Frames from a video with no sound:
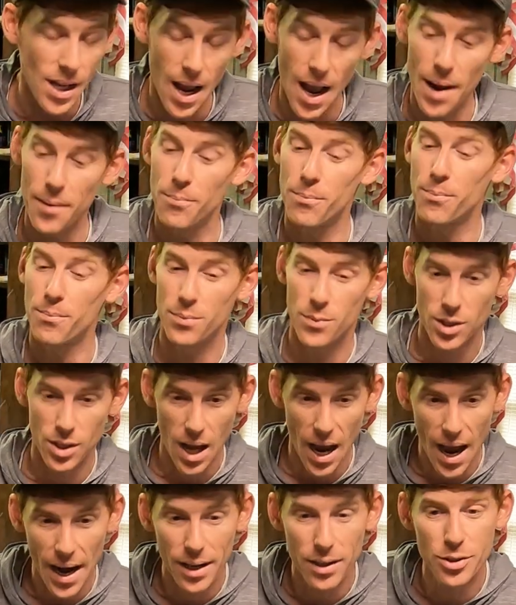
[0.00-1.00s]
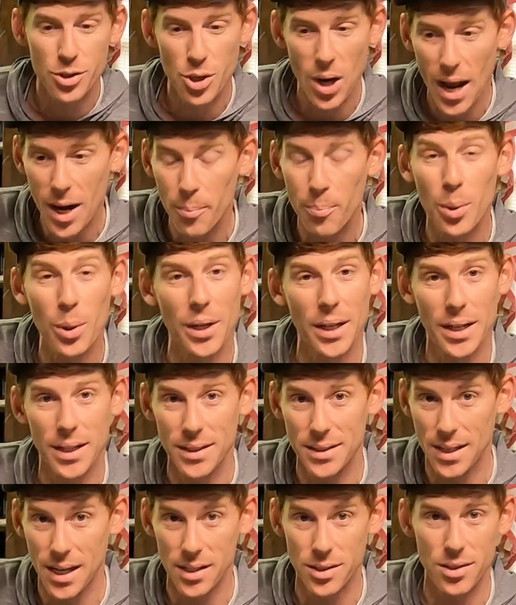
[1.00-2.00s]
I kind of tried to put a
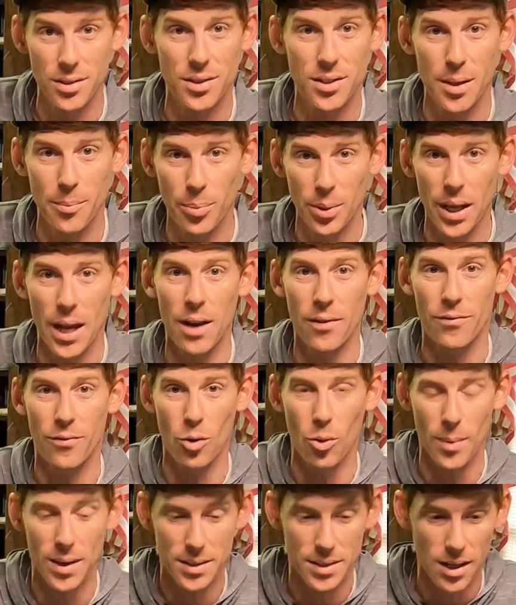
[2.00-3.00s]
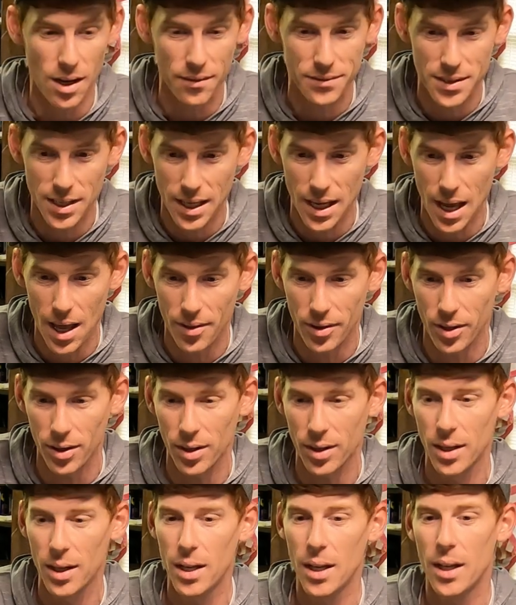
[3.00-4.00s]
contingency plan for myself
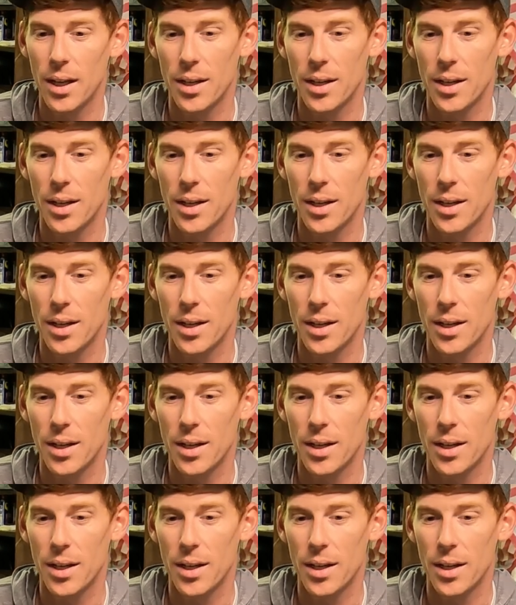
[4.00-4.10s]
together.